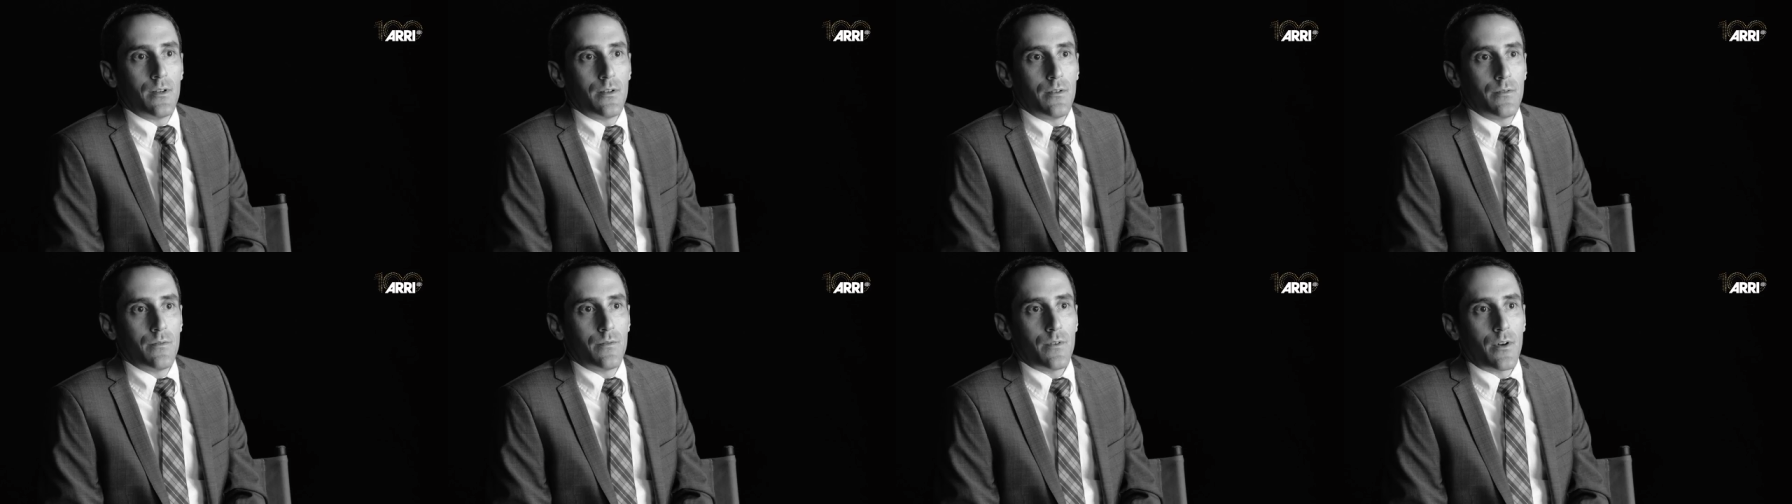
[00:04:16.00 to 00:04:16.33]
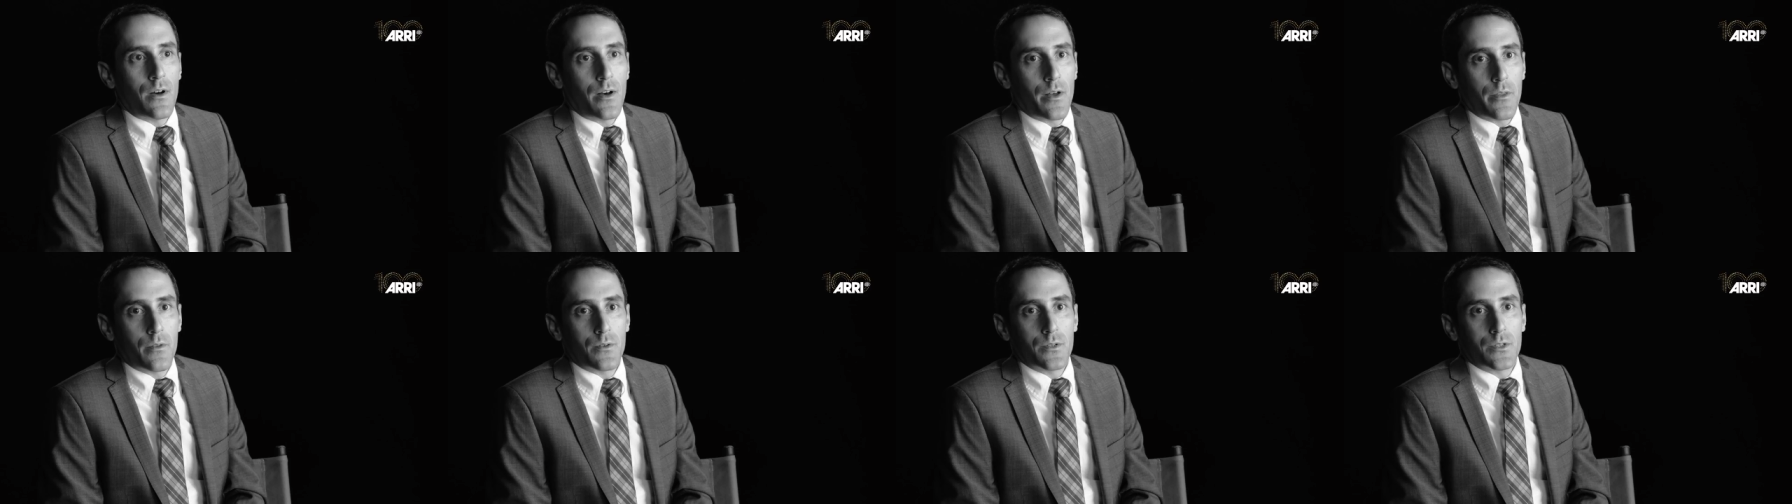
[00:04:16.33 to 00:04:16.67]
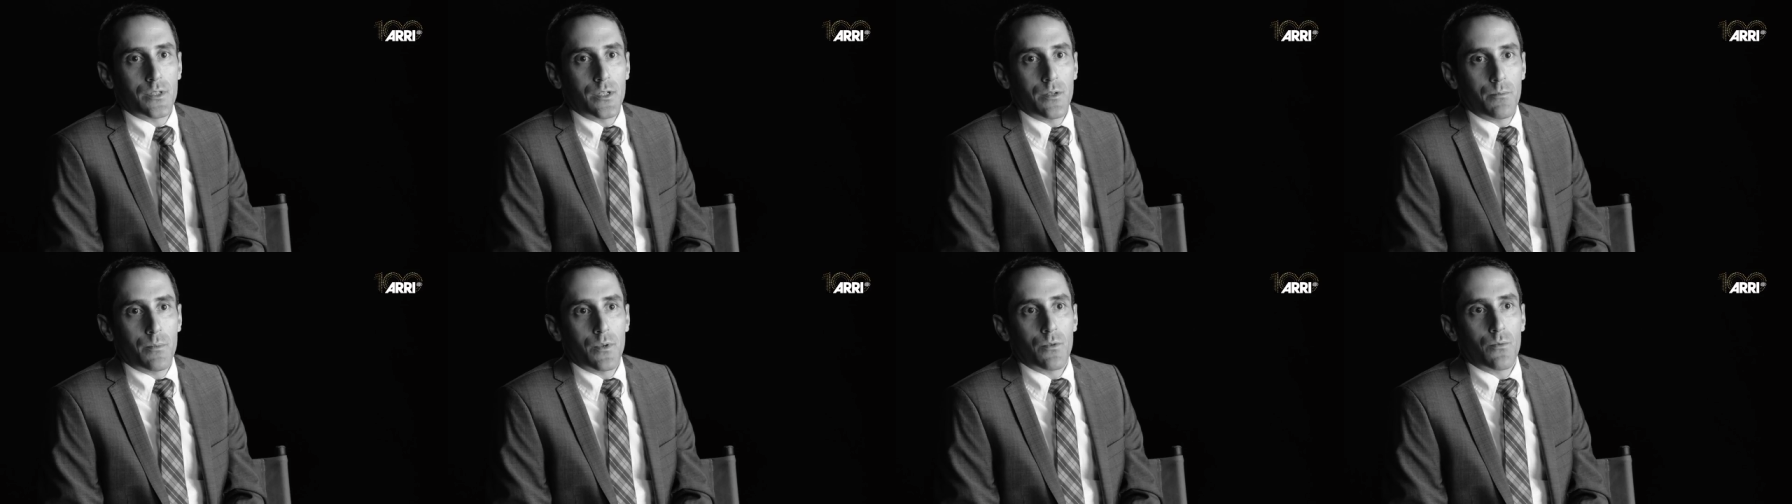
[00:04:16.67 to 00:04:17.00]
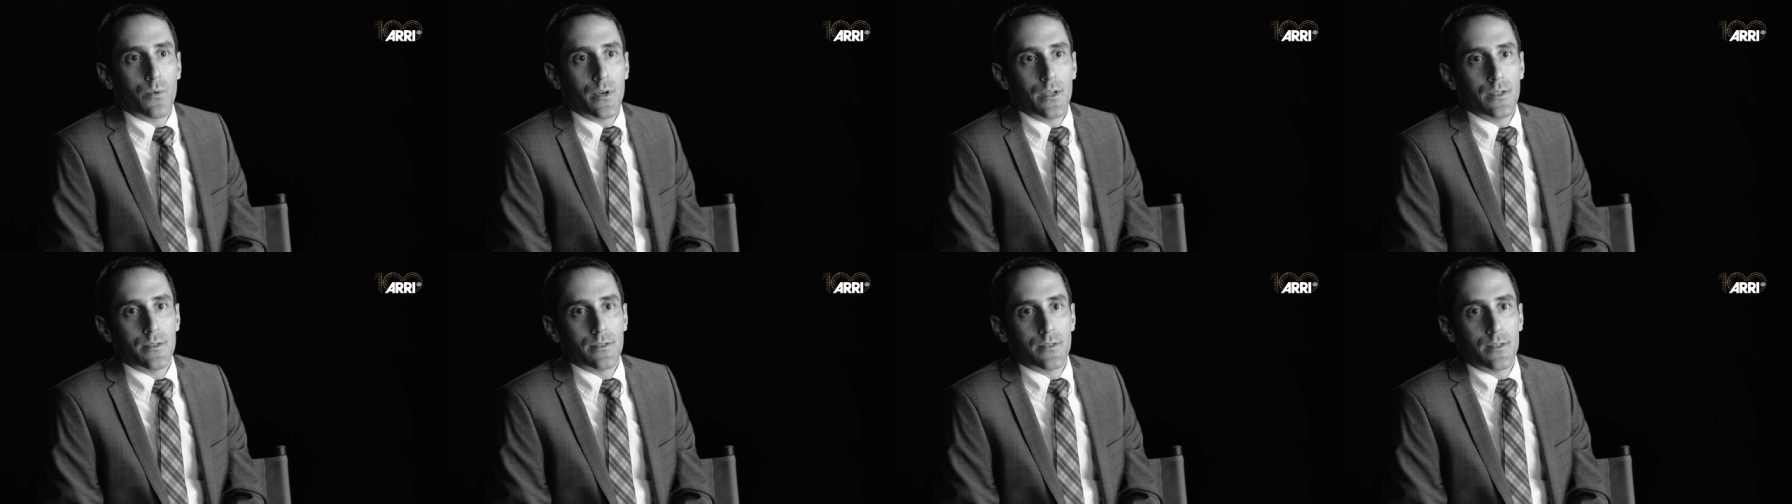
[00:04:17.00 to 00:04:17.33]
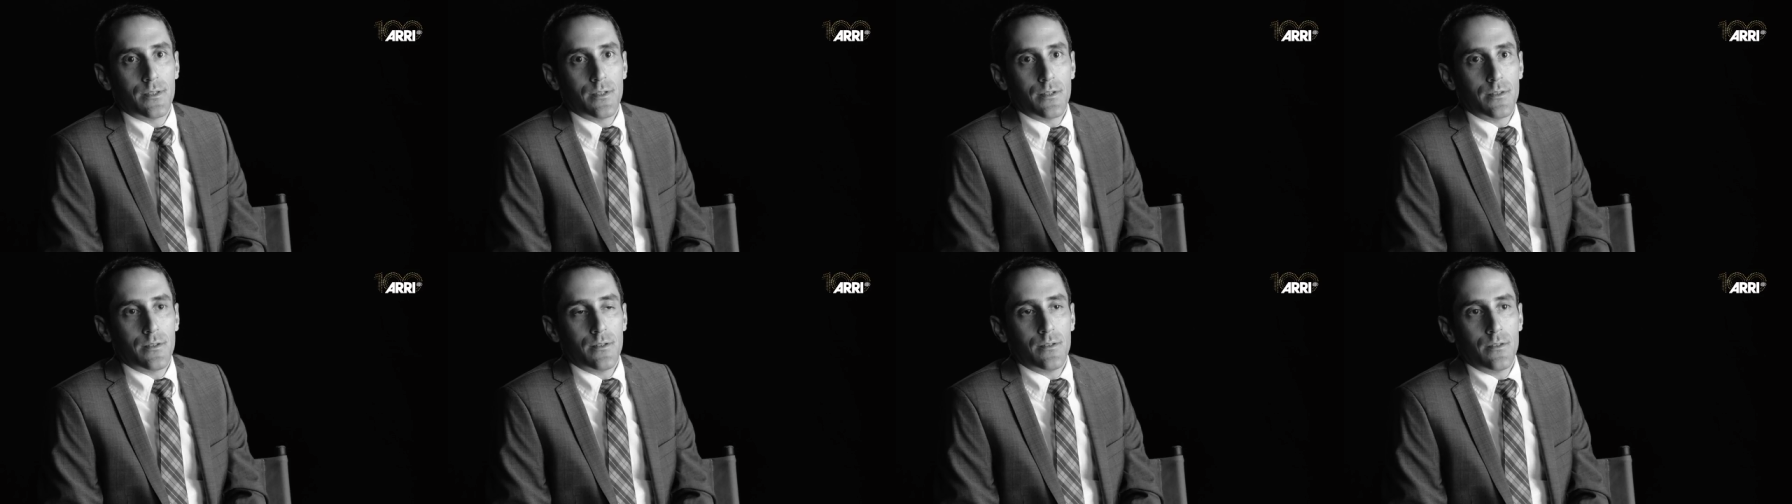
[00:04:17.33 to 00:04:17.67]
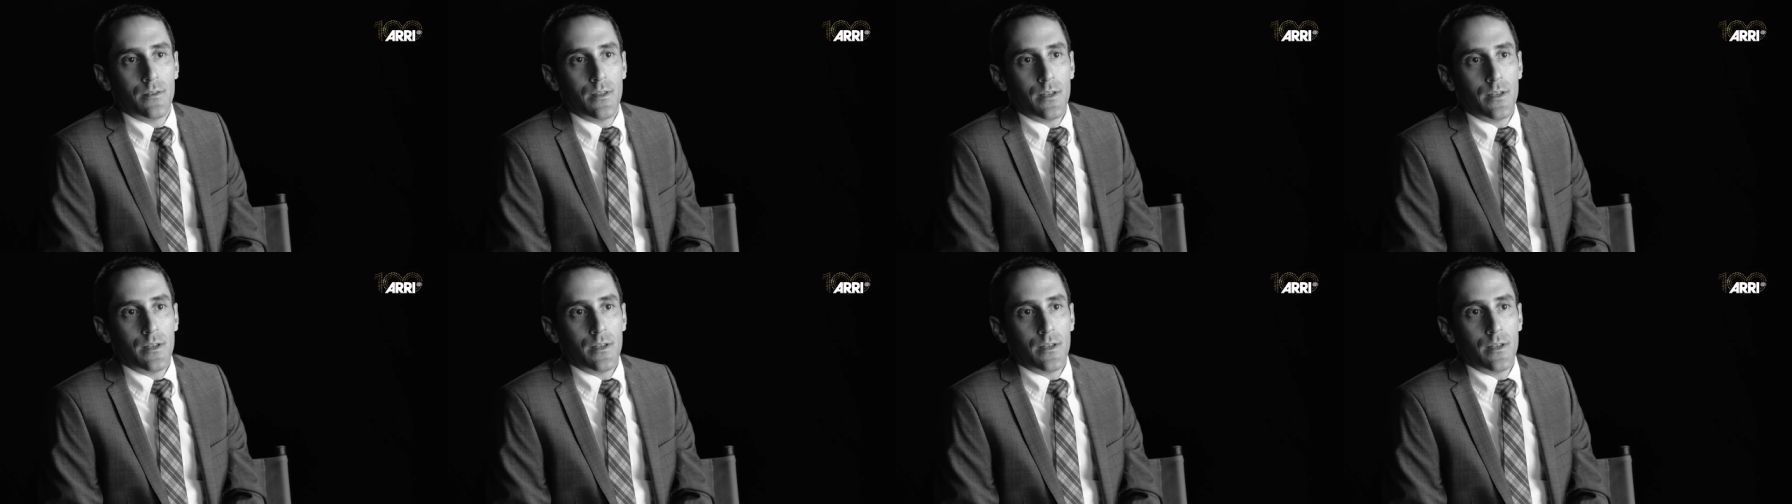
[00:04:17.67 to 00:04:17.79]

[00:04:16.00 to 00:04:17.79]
of authorship in ways that